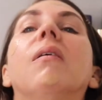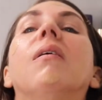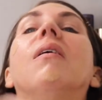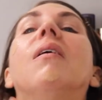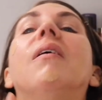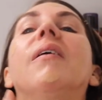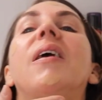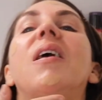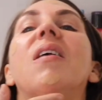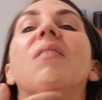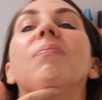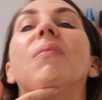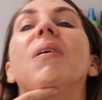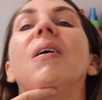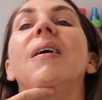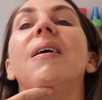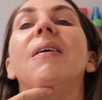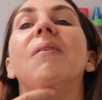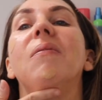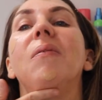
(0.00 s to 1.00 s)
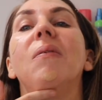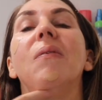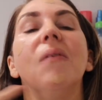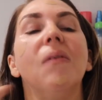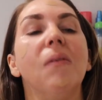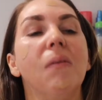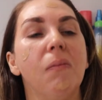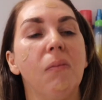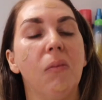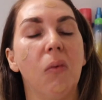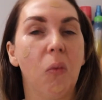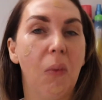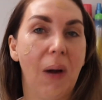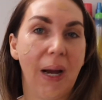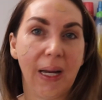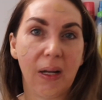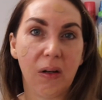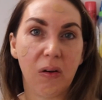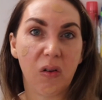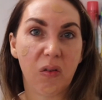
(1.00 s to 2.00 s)
I'll use my
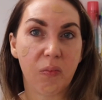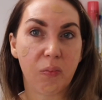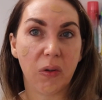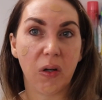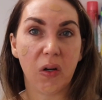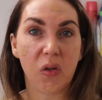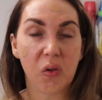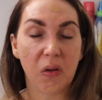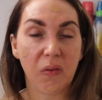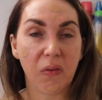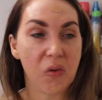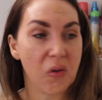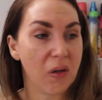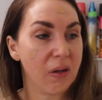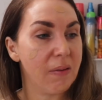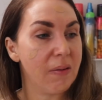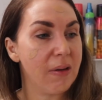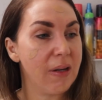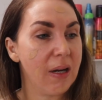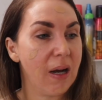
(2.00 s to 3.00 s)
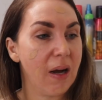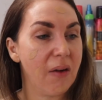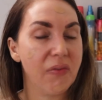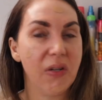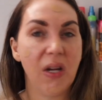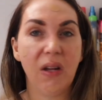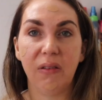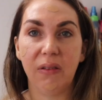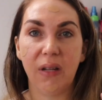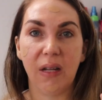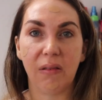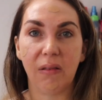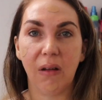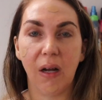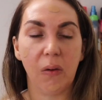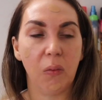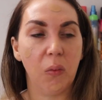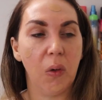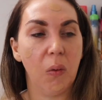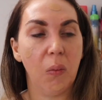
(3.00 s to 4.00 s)
Wayne Goss brush, which I've used this
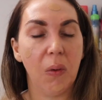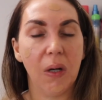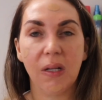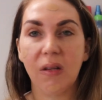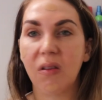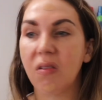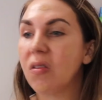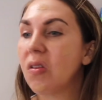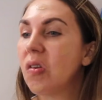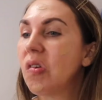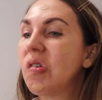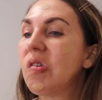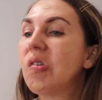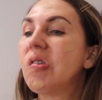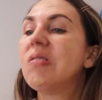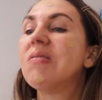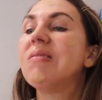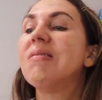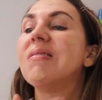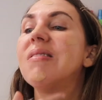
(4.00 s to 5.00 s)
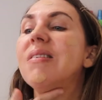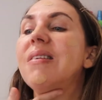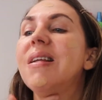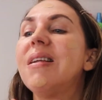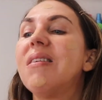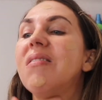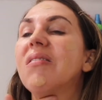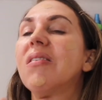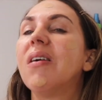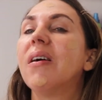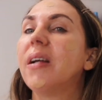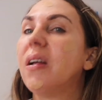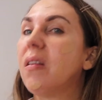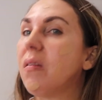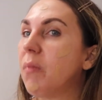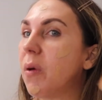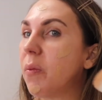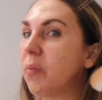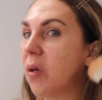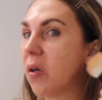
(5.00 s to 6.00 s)
like, what, once? I need to start
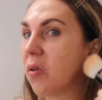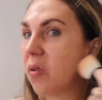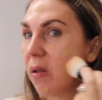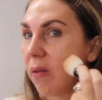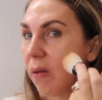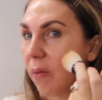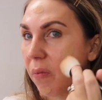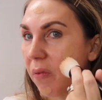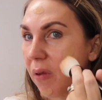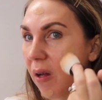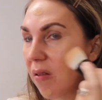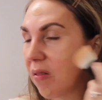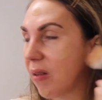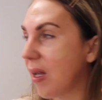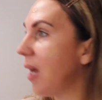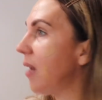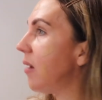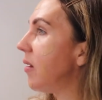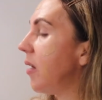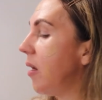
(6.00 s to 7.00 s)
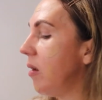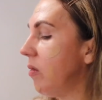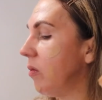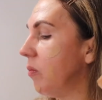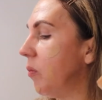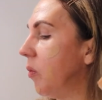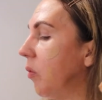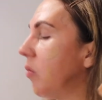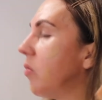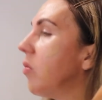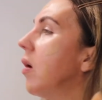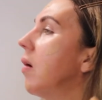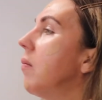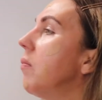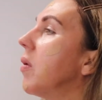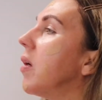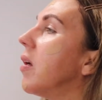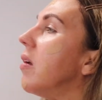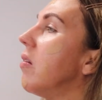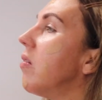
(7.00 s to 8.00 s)
using my brushes. I'm so scared to use them all the time
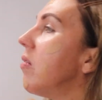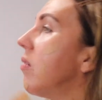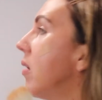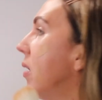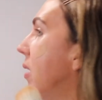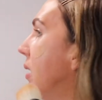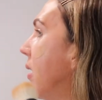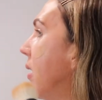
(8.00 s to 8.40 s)
because...